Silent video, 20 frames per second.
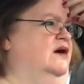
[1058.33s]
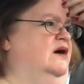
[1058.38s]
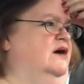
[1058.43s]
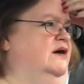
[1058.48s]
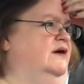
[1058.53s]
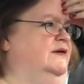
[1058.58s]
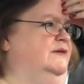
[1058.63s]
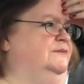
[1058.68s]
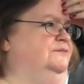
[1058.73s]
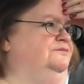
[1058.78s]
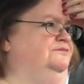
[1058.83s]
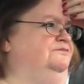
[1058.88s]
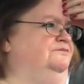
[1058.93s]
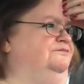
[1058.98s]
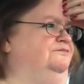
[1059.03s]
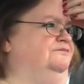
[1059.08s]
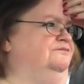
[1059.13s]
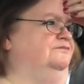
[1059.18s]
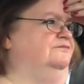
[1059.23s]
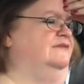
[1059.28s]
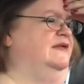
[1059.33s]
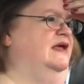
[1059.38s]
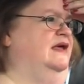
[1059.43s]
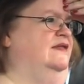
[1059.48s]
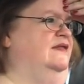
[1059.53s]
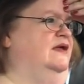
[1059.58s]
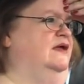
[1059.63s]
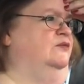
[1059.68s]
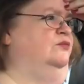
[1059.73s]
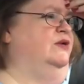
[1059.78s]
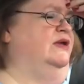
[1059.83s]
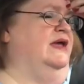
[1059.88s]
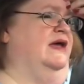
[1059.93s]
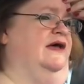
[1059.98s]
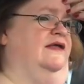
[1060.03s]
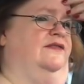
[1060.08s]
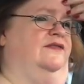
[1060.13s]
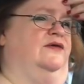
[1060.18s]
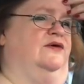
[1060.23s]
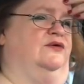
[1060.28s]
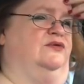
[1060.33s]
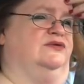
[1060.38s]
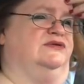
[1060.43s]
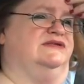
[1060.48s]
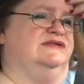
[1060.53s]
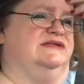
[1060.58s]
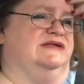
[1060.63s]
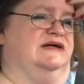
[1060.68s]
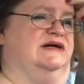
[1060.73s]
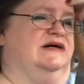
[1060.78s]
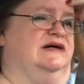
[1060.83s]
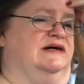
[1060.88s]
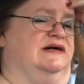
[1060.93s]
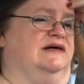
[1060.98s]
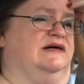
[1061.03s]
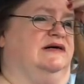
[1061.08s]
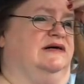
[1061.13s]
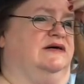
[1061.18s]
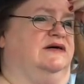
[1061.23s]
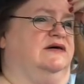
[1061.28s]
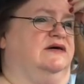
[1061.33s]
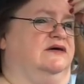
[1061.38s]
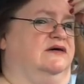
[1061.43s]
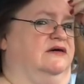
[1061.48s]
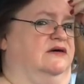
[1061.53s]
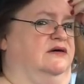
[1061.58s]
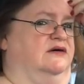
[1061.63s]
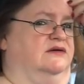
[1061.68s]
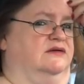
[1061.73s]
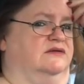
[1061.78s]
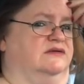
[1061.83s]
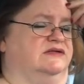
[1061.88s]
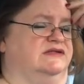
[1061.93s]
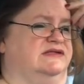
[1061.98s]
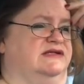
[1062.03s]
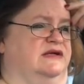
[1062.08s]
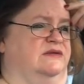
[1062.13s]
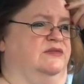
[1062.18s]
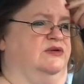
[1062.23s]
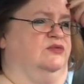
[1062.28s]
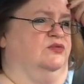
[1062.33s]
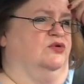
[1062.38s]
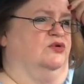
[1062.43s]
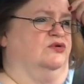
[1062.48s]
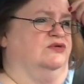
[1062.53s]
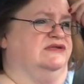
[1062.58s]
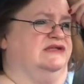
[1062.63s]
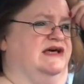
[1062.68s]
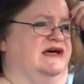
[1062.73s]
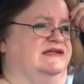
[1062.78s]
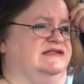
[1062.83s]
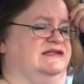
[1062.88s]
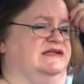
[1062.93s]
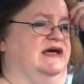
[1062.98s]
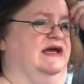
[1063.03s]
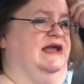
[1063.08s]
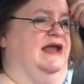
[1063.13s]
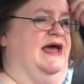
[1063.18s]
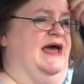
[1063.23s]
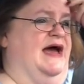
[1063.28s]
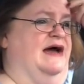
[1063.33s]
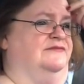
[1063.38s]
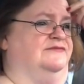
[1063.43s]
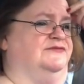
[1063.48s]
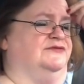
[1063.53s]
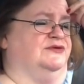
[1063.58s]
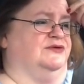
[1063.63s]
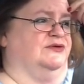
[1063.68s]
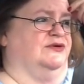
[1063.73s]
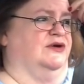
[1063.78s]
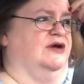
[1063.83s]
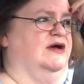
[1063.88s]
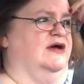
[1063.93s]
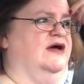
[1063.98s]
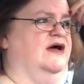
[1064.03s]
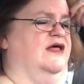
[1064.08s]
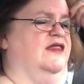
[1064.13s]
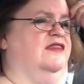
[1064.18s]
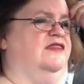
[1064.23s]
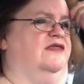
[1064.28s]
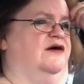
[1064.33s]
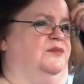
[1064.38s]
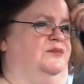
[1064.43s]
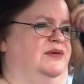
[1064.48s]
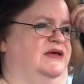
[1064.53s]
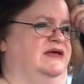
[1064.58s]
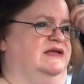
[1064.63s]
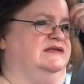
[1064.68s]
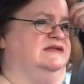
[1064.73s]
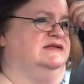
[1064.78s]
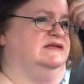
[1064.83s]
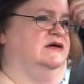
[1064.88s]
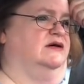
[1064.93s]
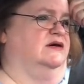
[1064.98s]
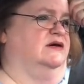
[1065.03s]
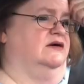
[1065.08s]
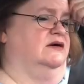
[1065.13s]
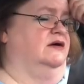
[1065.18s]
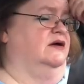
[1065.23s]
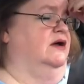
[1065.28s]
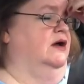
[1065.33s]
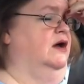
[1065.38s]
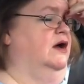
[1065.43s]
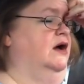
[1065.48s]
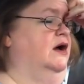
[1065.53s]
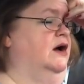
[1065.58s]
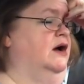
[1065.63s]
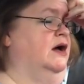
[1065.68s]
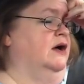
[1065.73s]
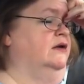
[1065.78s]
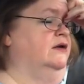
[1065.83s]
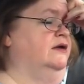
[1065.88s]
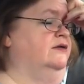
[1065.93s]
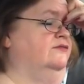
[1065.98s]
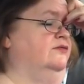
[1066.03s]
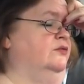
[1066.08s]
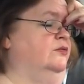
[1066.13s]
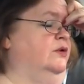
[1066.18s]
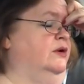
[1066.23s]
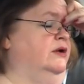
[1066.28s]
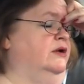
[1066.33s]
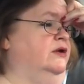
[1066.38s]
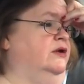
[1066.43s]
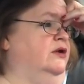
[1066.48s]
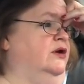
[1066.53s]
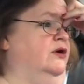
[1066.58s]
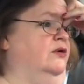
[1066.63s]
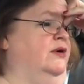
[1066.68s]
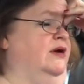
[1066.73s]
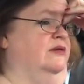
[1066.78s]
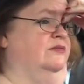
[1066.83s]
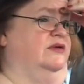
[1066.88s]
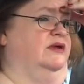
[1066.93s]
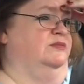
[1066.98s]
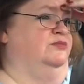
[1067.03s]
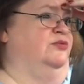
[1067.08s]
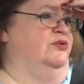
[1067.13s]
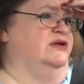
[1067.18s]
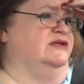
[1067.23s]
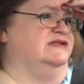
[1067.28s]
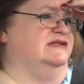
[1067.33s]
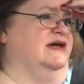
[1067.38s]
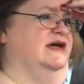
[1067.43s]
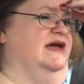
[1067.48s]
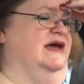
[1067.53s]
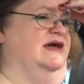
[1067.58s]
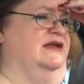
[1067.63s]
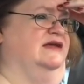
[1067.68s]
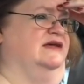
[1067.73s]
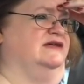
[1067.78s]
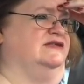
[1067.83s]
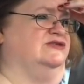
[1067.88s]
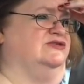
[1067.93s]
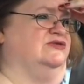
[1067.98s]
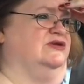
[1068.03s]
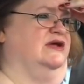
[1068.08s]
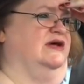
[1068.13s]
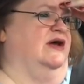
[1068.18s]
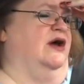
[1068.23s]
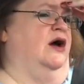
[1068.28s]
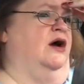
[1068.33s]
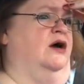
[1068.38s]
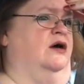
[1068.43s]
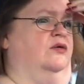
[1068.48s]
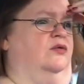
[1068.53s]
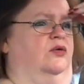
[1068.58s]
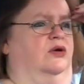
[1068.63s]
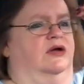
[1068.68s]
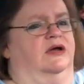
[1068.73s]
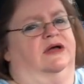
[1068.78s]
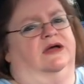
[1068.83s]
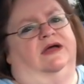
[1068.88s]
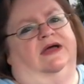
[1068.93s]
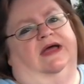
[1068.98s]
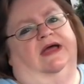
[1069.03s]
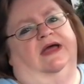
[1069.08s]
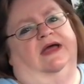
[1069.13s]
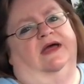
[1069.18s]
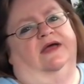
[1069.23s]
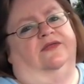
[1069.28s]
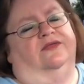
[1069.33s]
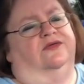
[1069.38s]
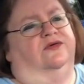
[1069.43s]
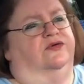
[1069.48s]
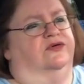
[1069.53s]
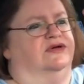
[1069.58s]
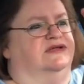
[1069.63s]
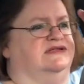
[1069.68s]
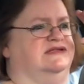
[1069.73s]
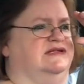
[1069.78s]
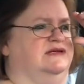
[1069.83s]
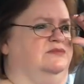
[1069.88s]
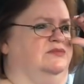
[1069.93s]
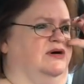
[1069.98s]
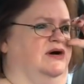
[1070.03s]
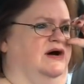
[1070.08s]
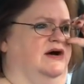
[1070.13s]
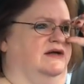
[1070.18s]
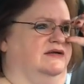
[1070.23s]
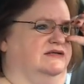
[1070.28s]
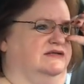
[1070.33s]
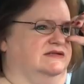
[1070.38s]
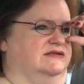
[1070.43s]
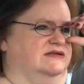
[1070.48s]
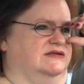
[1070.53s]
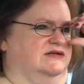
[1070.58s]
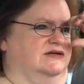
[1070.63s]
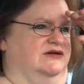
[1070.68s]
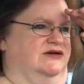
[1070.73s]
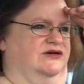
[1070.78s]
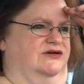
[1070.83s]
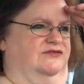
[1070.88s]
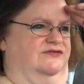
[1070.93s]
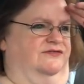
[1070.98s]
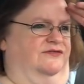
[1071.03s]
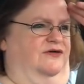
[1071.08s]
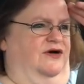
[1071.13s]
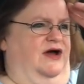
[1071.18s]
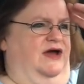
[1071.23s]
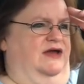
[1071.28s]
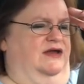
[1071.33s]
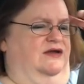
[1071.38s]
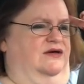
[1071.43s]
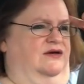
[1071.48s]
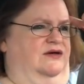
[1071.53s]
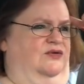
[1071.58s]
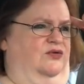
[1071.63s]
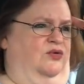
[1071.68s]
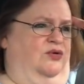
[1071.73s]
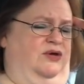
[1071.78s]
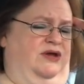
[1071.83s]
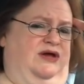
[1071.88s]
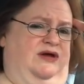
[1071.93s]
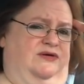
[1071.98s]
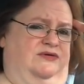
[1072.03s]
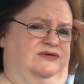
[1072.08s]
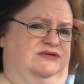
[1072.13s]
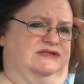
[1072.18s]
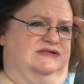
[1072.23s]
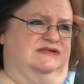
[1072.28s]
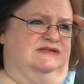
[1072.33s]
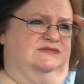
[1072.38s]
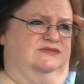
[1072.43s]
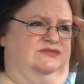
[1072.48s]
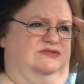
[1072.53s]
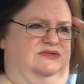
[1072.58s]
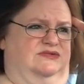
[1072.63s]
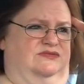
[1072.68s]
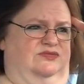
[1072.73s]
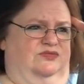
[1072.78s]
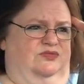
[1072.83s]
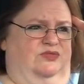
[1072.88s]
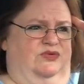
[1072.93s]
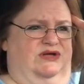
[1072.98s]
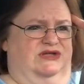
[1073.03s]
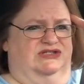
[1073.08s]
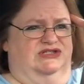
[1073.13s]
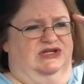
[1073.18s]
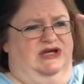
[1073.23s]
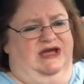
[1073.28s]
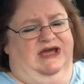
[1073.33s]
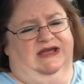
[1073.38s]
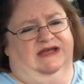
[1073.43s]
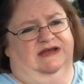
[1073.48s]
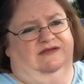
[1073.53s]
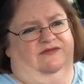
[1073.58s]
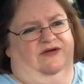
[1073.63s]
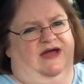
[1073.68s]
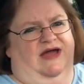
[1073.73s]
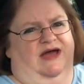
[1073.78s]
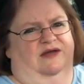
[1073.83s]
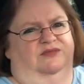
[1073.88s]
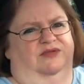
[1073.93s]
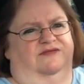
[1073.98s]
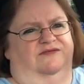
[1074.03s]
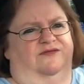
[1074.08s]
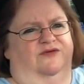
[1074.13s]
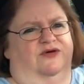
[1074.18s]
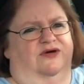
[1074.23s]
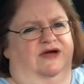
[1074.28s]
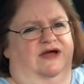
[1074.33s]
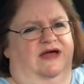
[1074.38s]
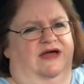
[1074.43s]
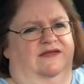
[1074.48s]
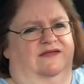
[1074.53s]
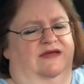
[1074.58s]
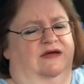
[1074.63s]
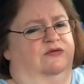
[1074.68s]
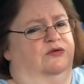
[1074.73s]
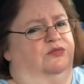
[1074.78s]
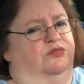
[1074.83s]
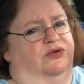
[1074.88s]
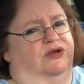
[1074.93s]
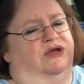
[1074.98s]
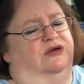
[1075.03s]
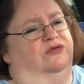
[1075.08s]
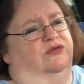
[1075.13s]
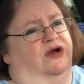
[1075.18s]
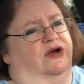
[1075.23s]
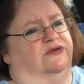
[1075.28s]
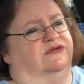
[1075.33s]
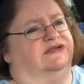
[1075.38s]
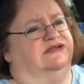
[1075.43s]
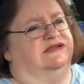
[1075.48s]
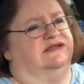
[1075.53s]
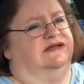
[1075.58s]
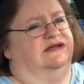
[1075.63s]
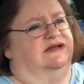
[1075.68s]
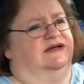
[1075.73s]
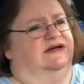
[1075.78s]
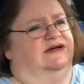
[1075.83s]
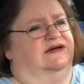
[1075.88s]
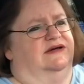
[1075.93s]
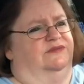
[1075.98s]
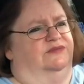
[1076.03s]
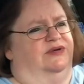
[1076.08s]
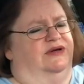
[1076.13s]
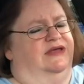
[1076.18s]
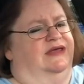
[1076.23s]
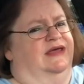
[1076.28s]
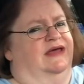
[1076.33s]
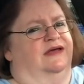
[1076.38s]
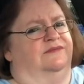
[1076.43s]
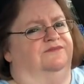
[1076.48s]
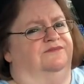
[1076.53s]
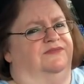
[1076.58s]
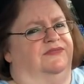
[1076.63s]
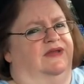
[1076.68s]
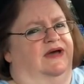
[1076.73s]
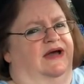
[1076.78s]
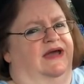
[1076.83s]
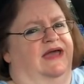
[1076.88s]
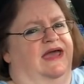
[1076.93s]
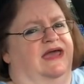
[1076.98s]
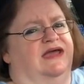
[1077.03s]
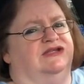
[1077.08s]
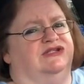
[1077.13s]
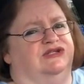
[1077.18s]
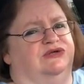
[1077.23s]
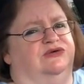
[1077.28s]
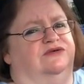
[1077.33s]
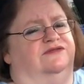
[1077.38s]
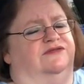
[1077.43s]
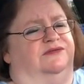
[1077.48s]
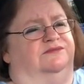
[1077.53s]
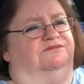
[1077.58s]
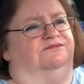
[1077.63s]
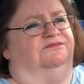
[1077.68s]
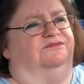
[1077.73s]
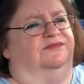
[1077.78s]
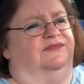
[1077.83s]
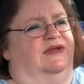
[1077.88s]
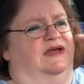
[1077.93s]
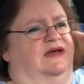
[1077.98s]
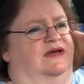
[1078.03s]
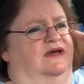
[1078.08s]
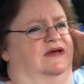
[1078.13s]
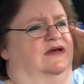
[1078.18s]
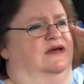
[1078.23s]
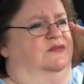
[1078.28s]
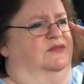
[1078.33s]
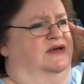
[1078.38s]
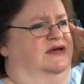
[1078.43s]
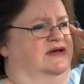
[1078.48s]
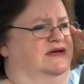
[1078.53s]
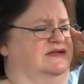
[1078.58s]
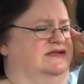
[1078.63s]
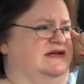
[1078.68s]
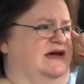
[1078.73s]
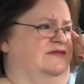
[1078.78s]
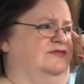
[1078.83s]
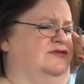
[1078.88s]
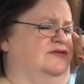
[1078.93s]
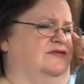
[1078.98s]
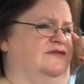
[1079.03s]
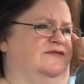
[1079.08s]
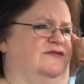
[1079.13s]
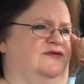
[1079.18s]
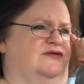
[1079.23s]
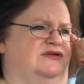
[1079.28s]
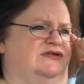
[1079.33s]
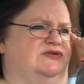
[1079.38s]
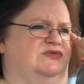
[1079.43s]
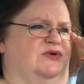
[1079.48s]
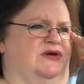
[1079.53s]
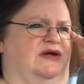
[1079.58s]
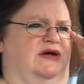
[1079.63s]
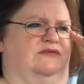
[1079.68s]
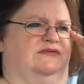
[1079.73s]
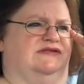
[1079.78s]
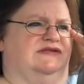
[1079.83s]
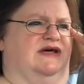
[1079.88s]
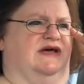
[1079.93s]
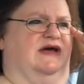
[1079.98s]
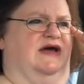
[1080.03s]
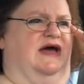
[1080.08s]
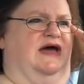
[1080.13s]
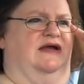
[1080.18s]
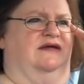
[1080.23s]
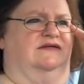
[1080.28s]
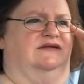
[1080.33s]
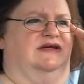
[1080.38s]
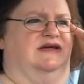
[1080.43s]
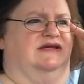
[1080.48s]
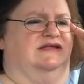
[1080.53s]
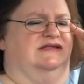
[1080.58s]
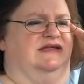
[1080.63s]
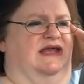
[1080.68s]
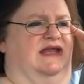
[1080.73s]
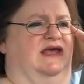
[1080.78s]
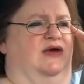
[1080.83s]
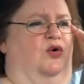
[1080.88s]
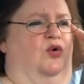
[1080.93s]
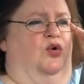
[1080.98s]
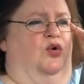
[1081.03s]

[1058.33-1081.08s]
And then we had those cinnamon rolls last night after the pizza. I don't even want to know how many points I had yesterday. Oh, and Chrissy bought fried Oreos, which I had never had before, and they were pretty gross. But yet, I ate 2 of them. Because after the first one, I was like, I don't taste any